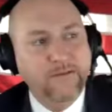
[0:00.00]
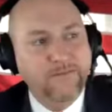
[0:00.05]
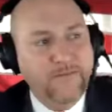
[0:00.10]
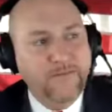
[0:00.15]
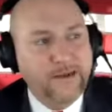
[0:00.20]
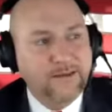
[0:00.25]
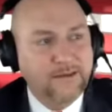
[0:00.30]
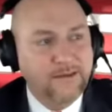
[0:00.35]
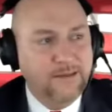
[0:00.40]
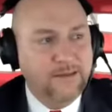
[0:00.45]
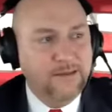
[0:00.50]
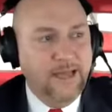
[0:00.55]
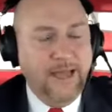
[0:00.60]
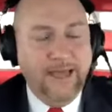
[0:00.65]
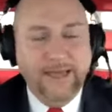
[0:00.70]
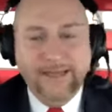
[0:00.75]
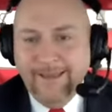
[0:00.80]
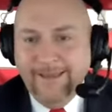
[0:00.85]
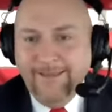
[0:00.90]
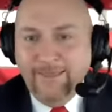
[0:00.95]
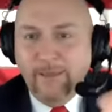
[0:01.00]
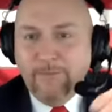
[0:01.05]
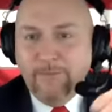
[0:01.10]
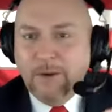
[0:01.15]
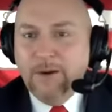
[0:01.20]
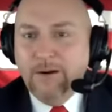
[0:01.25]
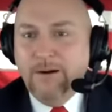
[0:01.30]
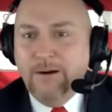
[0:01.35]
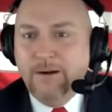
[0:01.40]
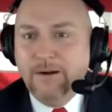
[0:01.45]
In fact, in the
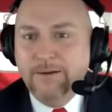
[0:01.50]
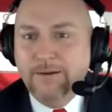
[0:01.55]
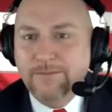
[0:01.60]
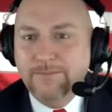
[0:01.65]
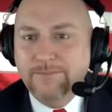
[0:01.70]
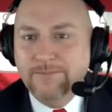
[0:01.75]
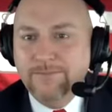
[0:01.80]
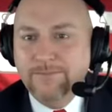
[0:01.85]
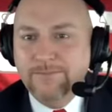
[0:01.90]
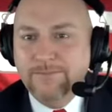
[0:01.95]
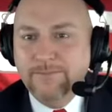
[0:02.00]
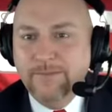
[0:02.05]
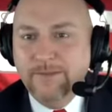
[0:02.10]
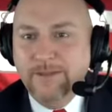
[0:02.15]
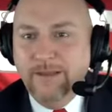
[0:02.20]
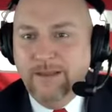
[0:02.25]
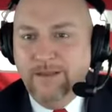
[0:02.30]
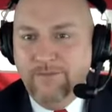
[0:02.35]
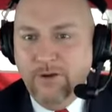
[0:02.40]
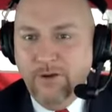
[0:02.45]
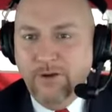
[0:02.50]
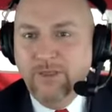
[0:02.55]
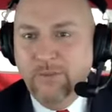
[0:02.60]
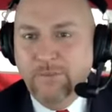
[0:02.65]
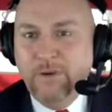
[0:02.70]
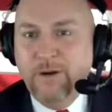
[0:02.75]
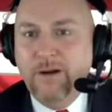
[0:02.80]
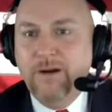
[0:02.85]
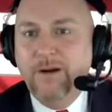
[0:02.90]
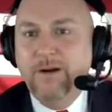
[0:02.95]
park, like if you're in the
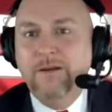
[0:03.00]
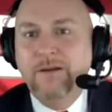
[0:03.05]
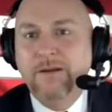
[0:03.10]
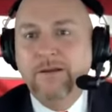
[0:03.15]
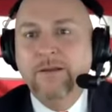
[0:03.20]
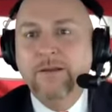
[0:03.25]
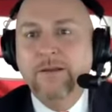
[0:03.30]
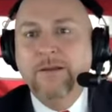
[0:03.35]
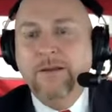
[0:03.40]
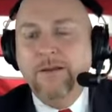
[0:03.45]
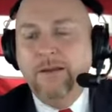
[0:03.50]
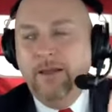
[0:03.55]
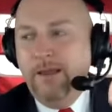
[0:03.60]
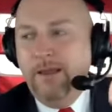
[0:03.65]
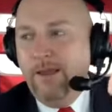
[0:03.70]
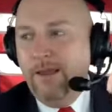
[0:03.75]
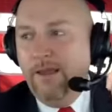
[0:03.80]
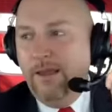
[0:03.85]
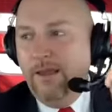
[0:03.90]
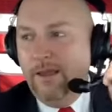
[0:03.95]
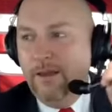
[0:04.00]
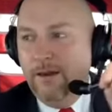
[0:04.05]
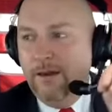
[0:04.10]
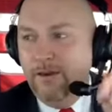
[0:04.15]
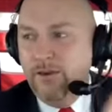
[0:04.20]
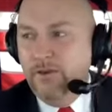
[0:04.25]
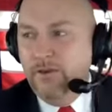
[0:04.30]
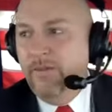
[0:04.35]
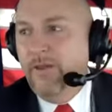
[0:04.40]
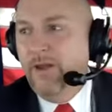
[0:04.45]
park and
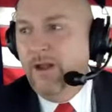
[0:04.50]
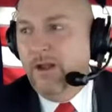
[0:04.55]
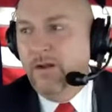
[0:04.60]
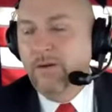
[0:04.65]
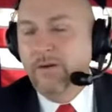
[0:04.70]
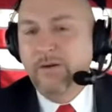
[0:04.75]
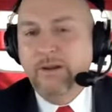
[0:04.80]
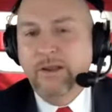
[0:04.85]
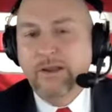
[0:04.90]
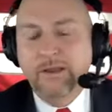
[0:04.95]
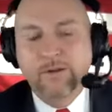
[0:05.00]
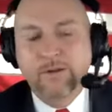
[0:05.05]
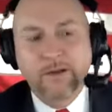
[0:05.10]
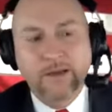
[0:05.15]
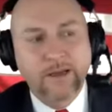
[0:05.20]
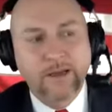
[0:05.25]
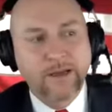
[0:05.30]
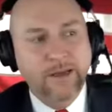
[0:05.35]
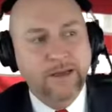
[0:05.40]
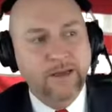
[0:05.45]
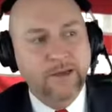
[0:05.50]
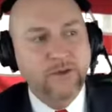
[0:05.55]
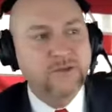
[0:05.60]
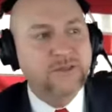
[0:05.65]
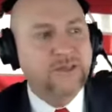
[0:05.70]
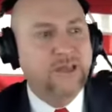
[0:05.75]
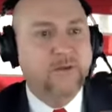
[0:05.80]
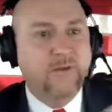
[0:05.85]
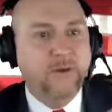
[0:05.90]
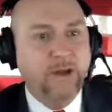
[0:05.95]
you're there, and
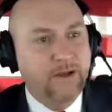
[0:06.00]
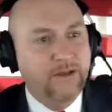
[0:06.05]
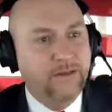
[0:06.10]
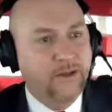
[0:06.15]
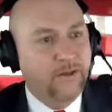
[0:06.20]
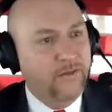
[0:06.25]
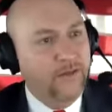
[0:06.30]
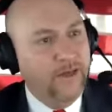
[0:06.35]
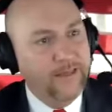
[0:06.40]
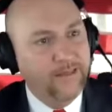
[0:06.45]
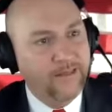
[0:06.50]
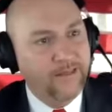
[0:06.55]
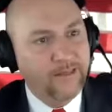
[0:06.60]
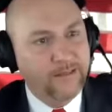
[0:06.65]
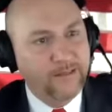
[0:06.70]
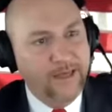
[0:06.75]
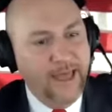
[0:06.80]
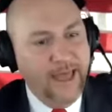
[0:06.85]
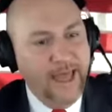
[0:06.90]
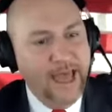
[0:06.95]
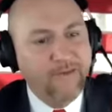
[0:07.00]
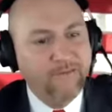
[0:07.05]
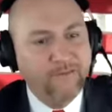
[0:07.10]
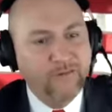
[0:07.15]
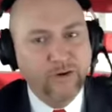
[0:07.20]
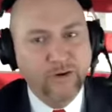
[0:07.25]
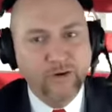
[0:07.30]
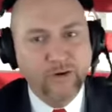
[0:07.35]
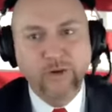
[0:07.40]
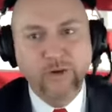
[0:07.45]
usually around, the
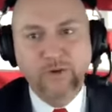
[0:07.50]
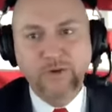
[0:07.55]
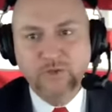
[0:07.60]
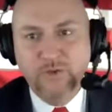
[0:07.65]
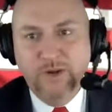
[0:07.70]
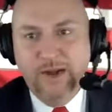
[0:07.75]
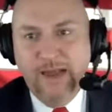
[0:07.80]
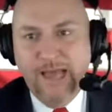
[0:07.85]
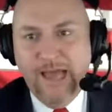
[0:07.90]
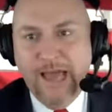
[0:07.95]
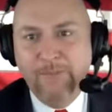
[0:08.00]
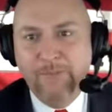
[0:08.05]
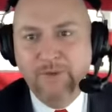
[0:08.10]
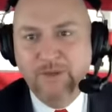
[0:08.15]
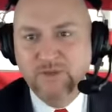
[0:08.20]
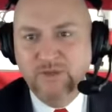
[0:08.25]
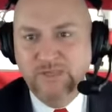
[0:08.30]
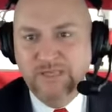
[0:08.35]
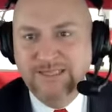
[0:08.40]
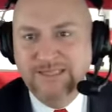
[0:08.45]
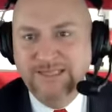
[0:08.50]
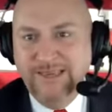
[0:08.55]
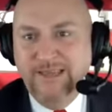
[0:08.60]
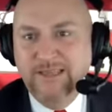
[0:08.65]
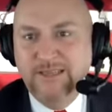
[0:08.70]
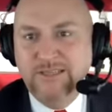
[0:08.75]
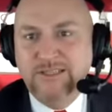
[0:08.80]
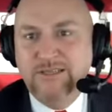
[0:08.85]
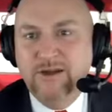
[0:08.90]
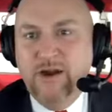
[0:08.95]
afternoon is when it happens, when these
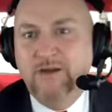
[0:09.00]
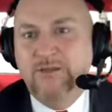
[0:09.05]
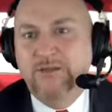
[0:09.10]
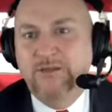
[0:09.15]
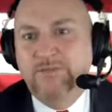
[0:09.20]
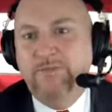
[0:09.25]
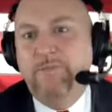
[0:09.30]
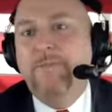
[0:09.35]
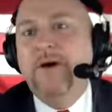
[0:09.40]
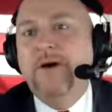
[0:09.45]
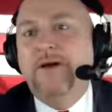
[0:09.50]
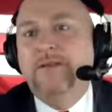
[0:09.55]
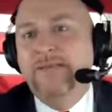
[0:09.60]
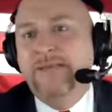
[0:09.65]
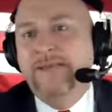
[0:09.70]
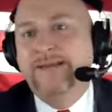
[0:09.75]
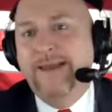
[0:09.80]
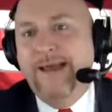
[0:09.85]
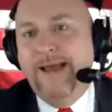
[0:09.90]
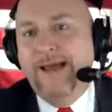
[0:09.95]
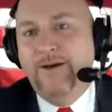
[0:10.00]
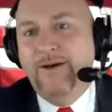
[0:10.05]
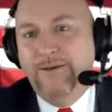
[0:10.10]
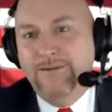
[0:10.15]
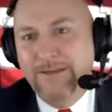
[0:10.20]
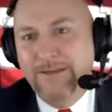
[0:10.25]
kids start just melting down.